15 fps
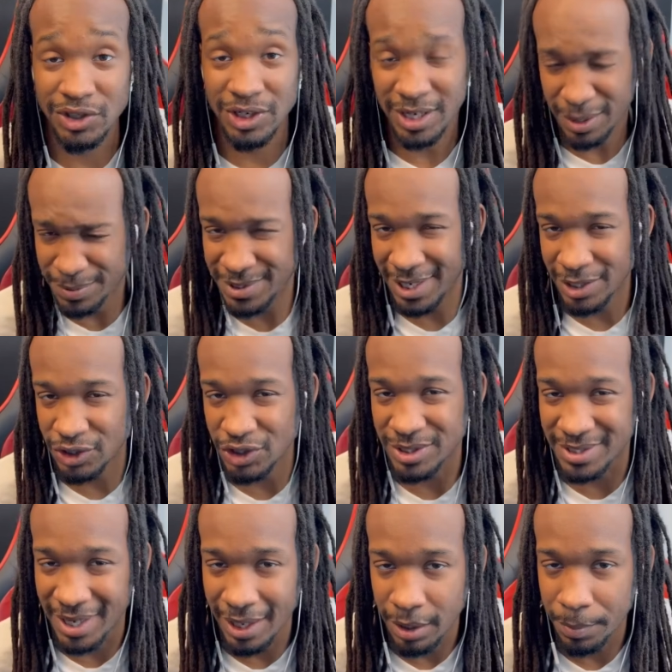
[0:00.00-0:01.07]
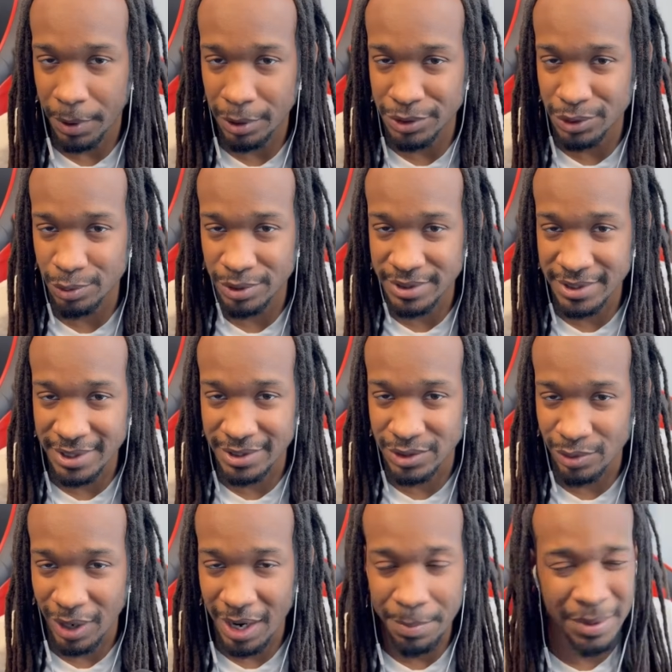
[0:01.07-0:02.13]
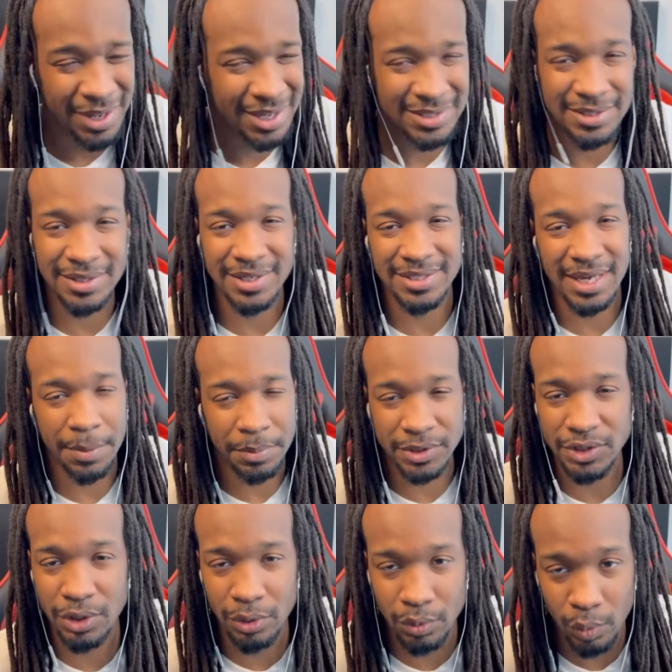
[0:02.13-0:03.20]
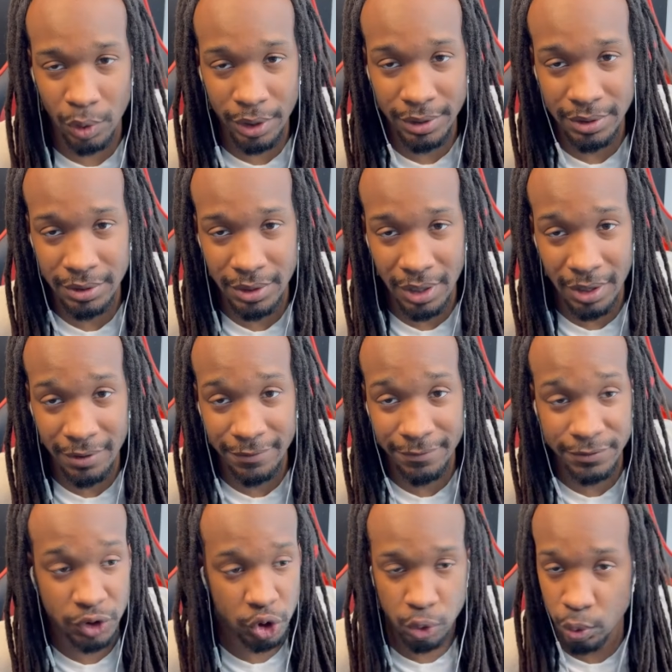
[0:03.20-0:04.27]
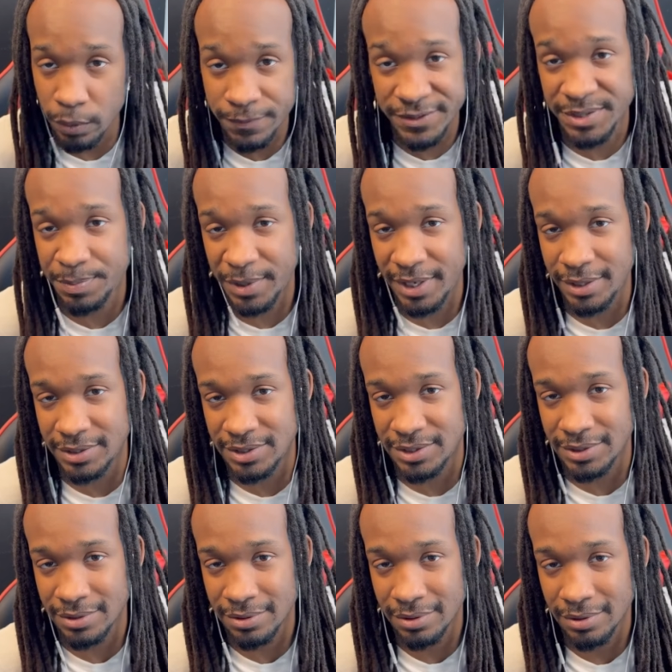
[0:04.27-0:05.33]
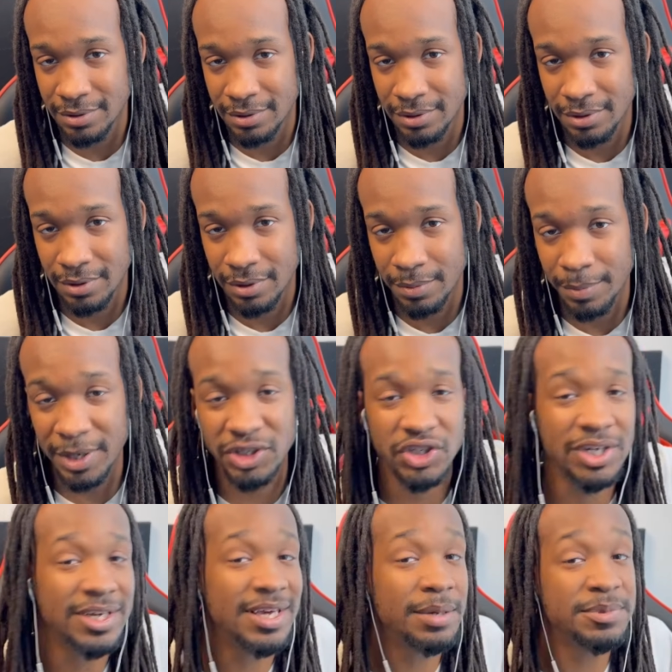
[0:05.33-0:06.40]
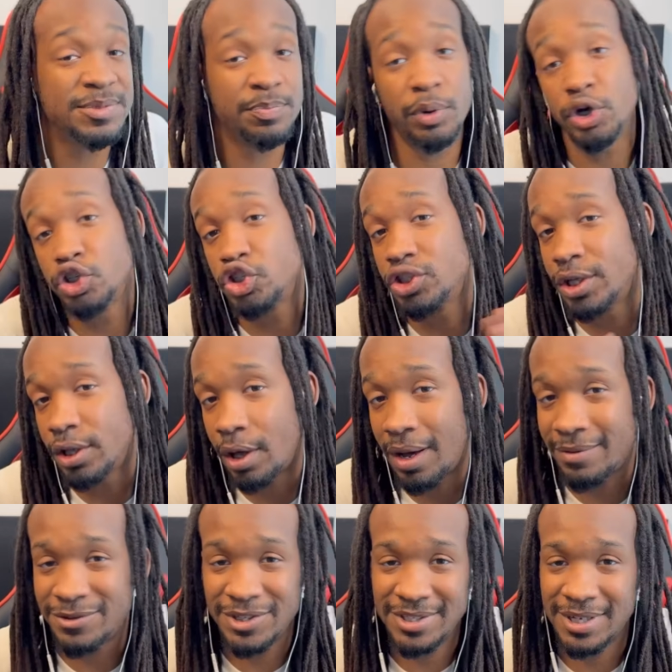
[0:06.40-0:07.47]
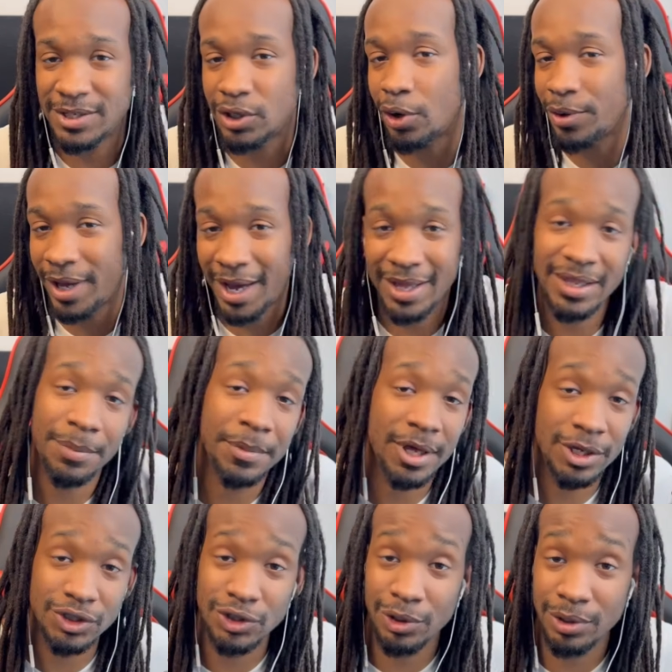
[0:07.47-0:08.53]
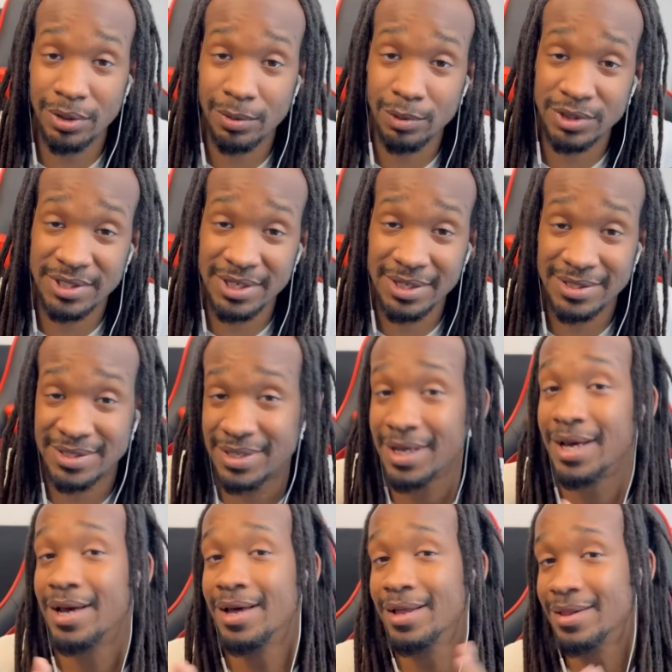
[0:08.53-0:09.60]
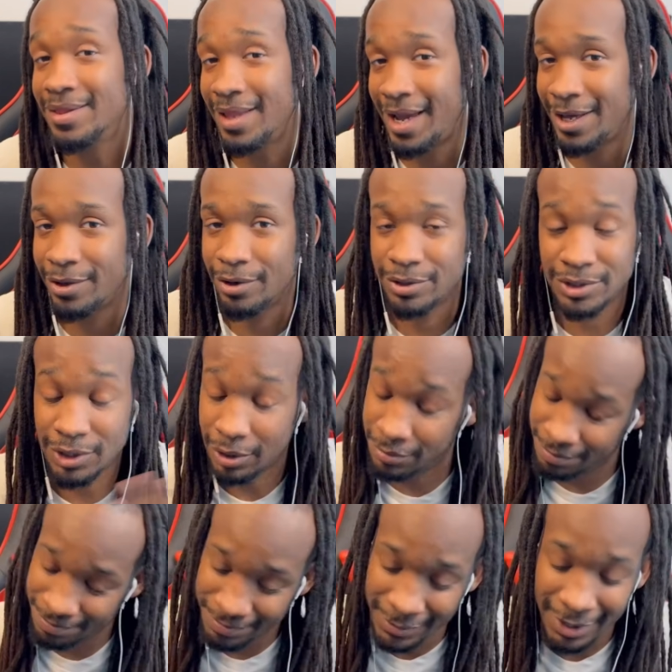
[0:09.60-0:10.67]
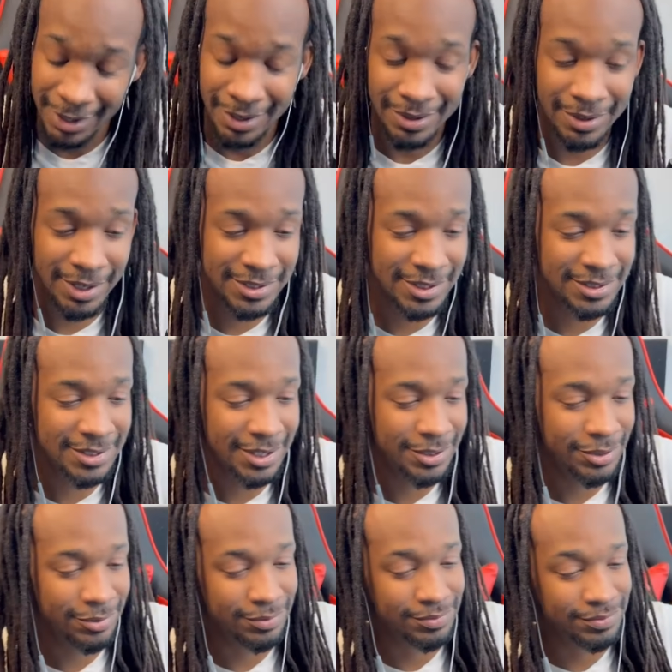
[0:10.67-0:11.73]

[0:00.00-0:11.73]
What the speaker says: She keeps saying she's going to post the receipts, right? But isn't this episode 1 of Truth Speaks? But she keeps pushing it off. She says, oh, yeah, and I'm going to show you the receipts later. So let's continue.